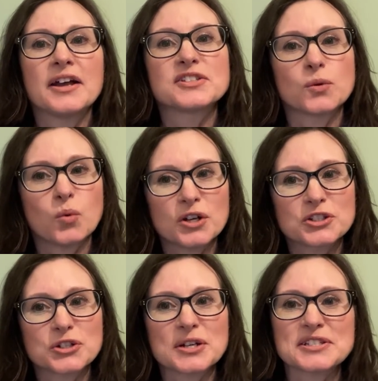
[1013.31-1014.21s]
So what
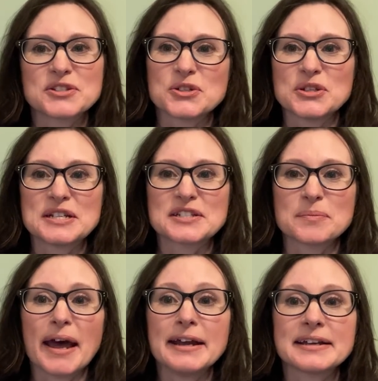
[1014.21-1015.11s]
choices you need to
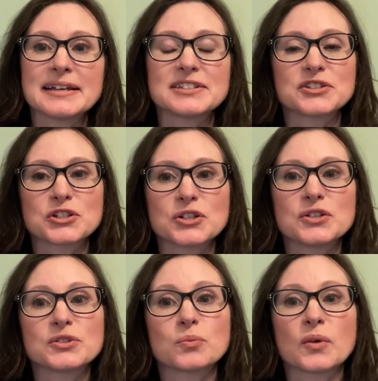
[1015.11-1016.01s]
make is
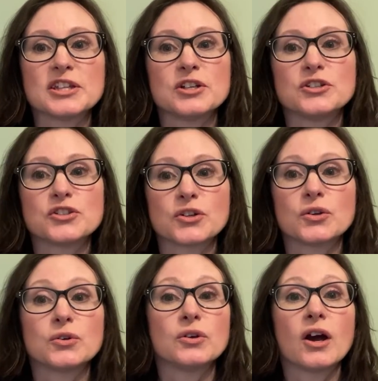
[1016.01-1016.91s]
choose whether you
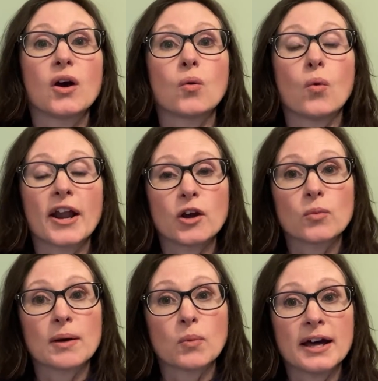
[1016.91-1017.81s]
do
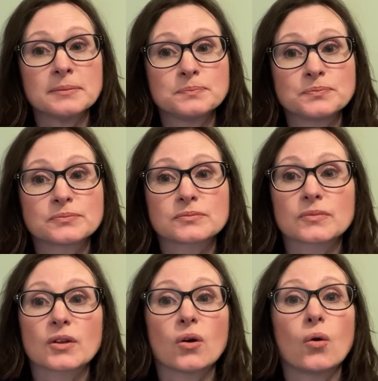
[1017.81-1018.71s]
1011
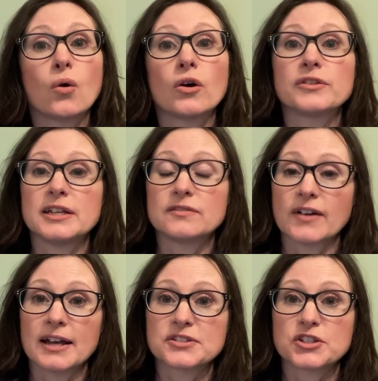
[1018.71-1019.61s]
or the
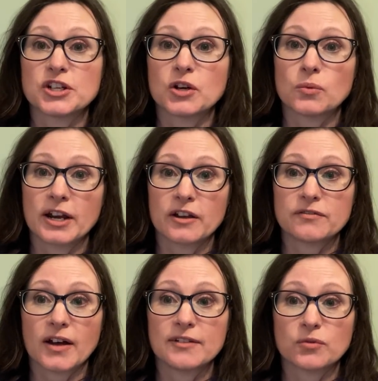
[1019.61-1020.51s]
Advanced Unit
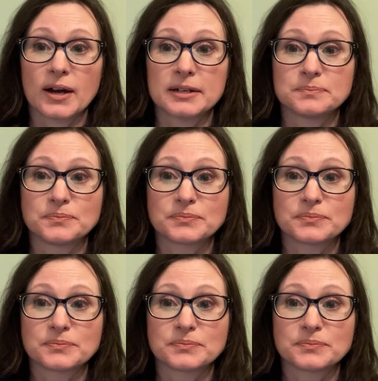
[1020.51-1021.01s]
1051.